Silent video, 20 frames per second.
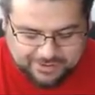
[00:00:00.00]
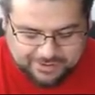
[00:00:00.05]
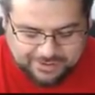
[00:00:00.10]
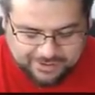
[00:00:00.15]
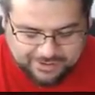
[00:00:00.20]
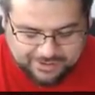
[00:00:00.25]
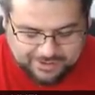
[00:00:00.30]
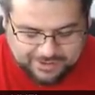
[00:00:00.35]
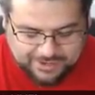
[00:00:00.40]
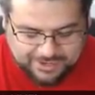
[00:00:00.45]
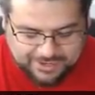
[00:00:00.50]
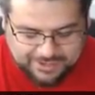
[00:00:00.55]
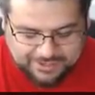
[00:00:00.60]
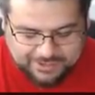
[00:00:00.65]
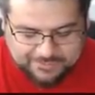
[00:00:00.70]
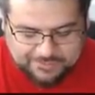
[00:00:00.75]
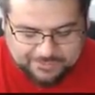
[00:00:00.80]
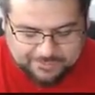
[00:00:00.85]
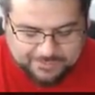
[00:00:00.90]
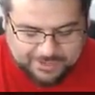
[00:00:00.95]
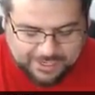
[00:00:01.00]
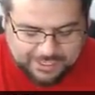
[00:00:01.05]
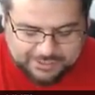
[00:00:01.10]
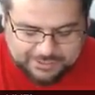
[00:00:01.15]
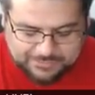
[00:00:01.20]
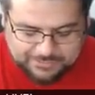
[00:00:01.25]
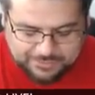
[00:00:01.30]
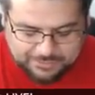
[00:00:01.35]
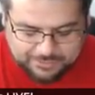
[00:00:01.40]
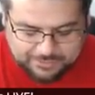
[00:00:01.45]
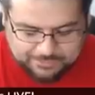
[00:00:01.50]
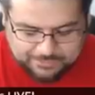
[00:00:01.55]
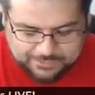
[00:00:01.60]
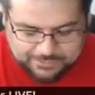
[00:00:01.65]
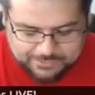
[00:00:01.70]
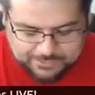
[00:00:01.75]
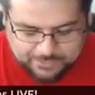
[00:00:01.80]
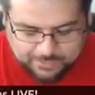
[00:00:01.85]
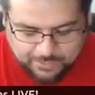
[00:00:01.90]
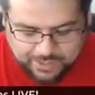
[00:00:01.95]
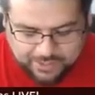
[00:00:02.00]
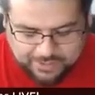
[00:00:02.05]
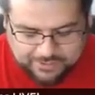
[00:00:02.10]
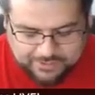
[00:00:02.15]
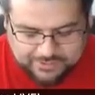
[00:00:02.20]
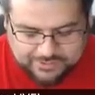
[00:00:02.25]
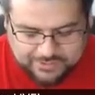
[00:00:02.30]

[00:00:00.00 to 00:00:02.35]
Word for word: Uh, Andy from Nashville, sweet.